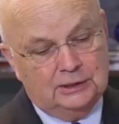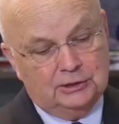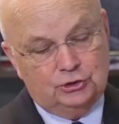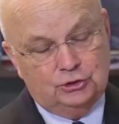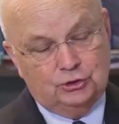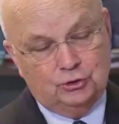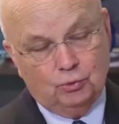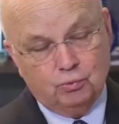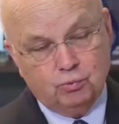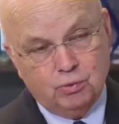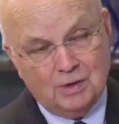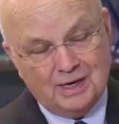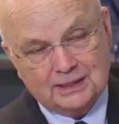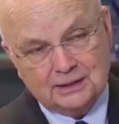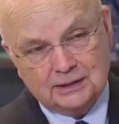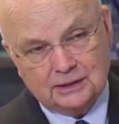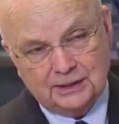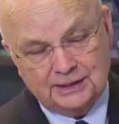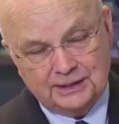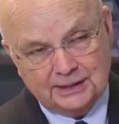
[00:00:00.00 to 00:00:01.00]

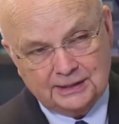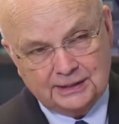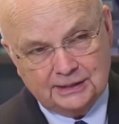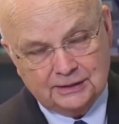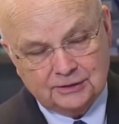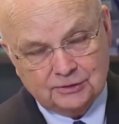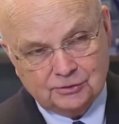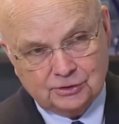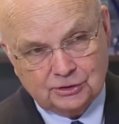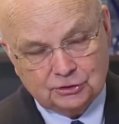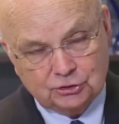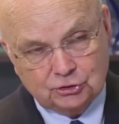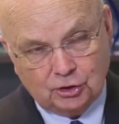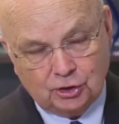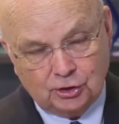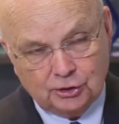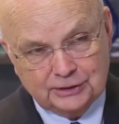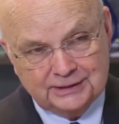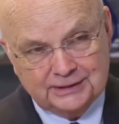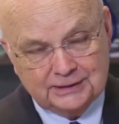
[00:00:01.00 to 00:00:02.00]
directly against a
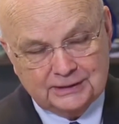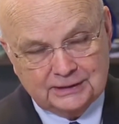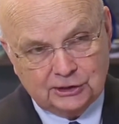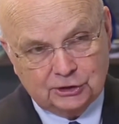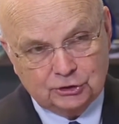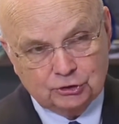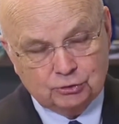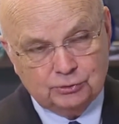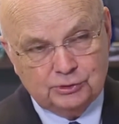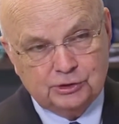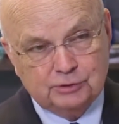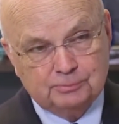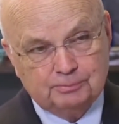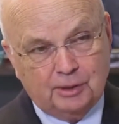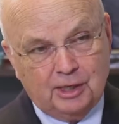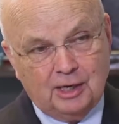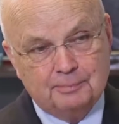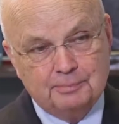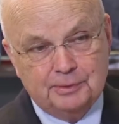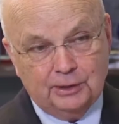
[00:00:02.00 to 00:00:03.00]
target country's
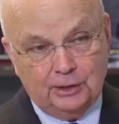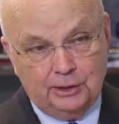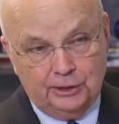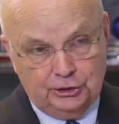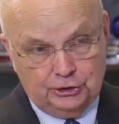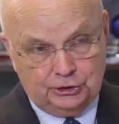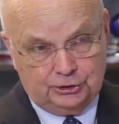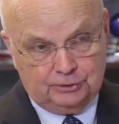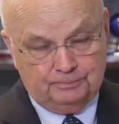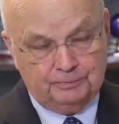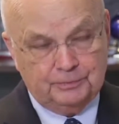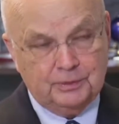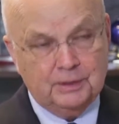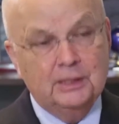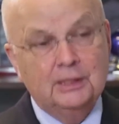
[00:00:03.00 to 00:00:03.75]
population